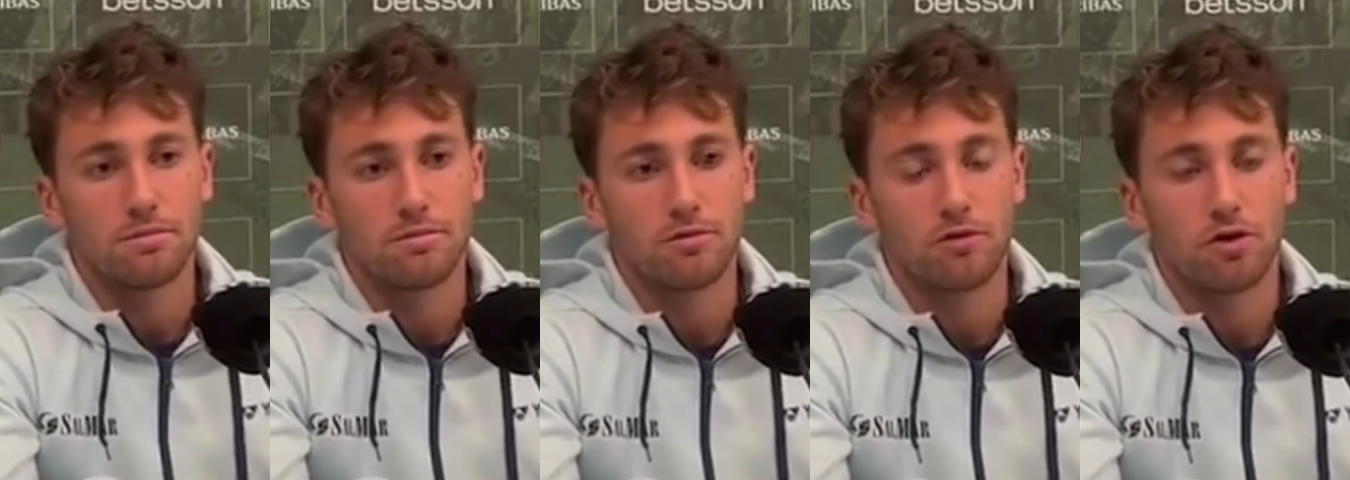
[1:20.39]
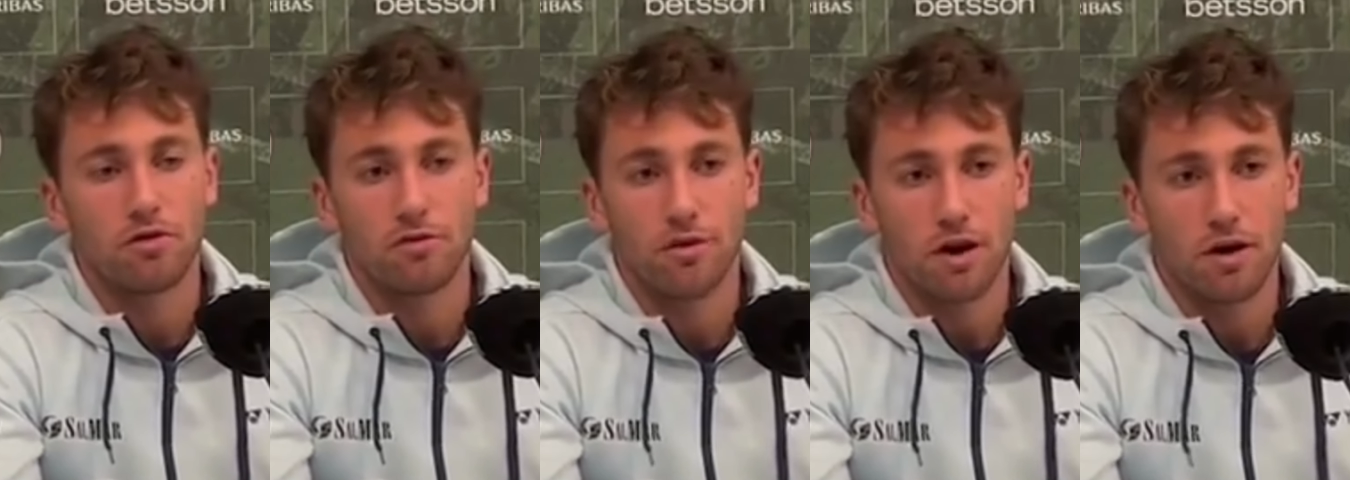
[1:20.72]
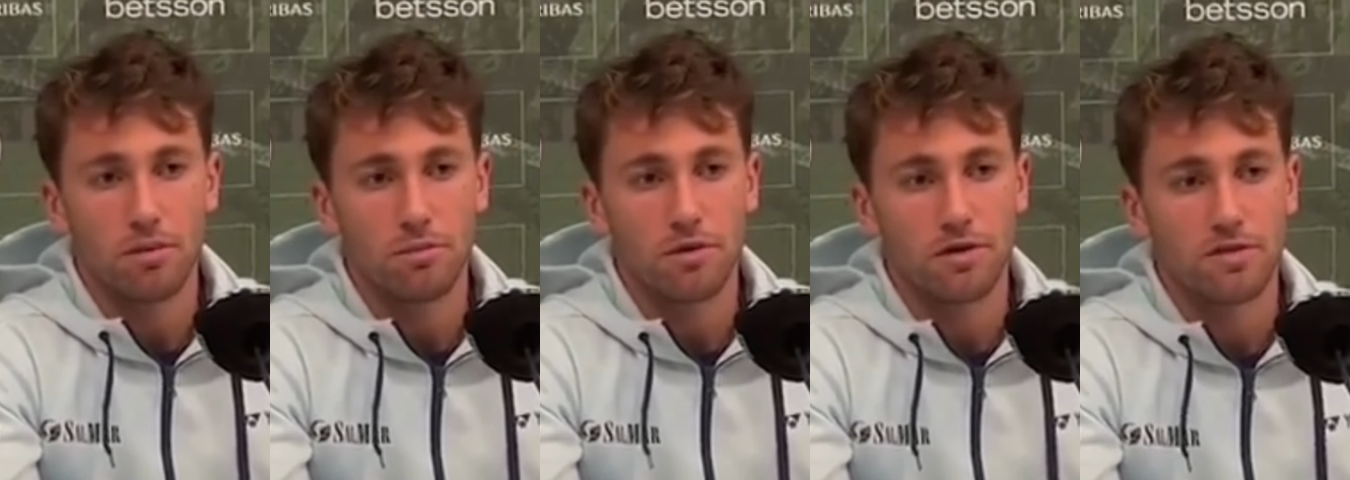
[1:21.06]
so
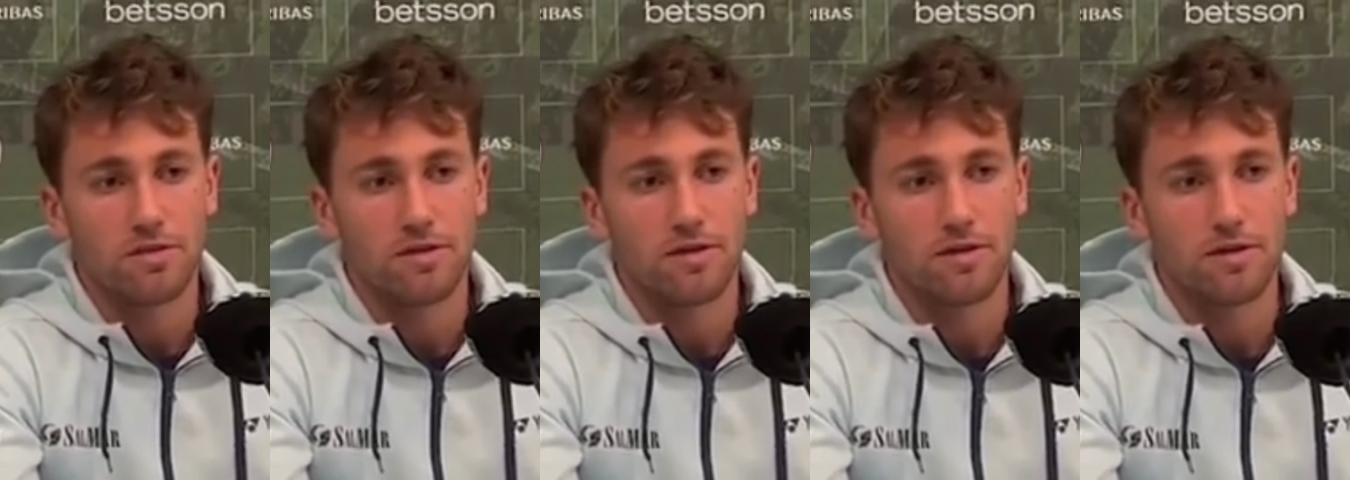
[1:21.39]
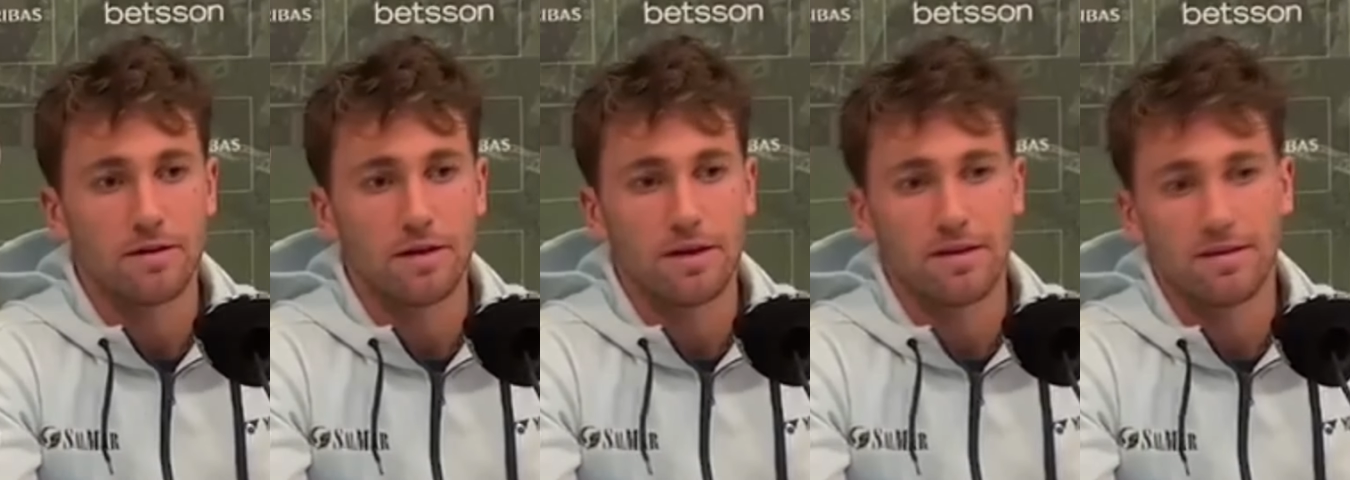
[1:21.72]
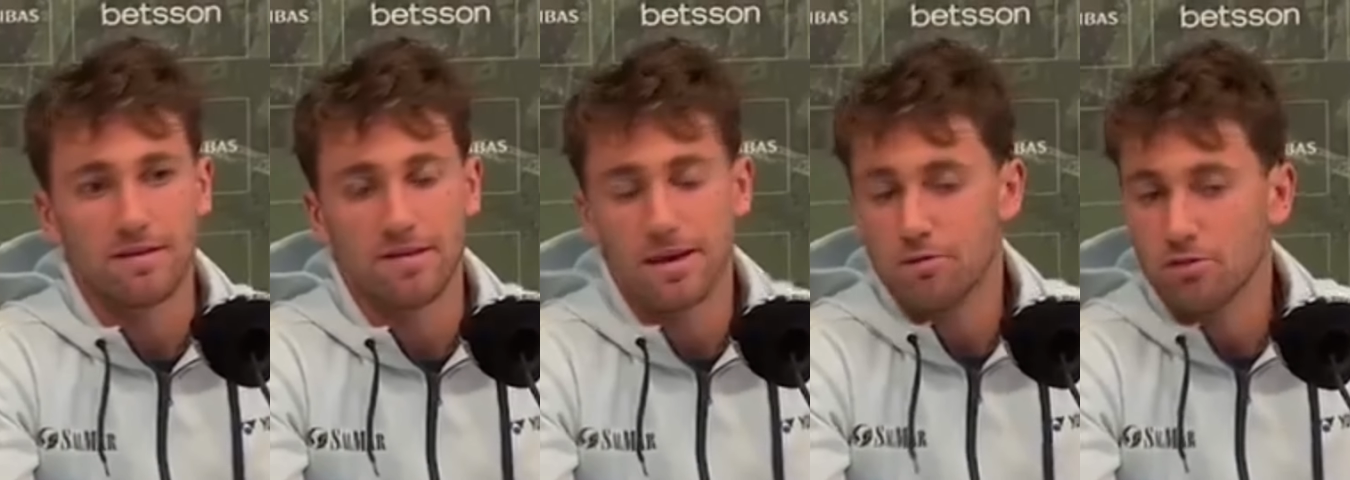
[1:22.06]
far, but it
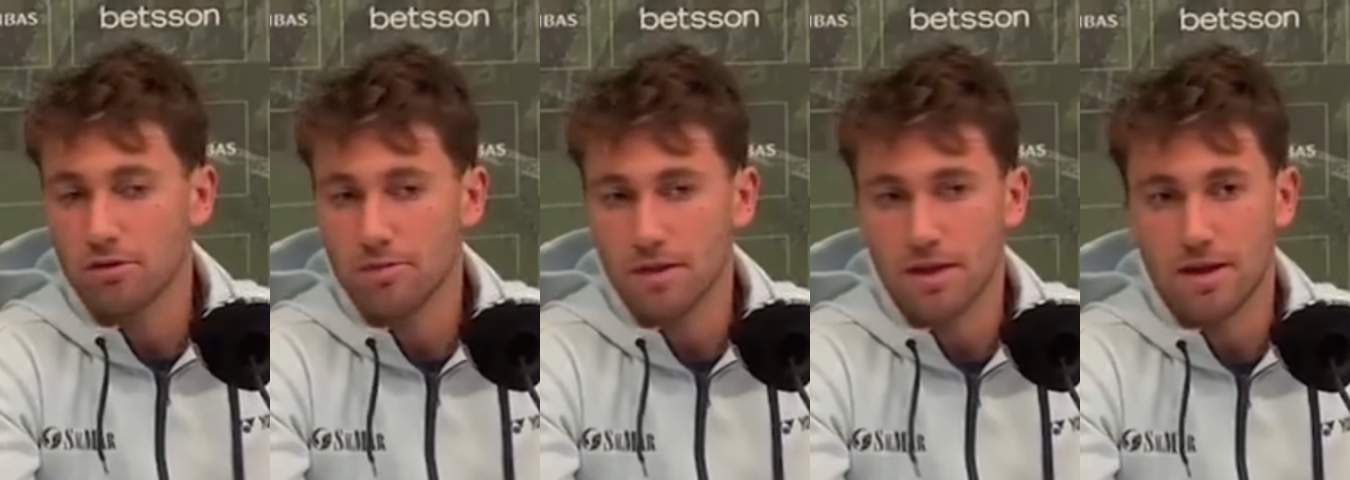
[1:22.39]
seems to me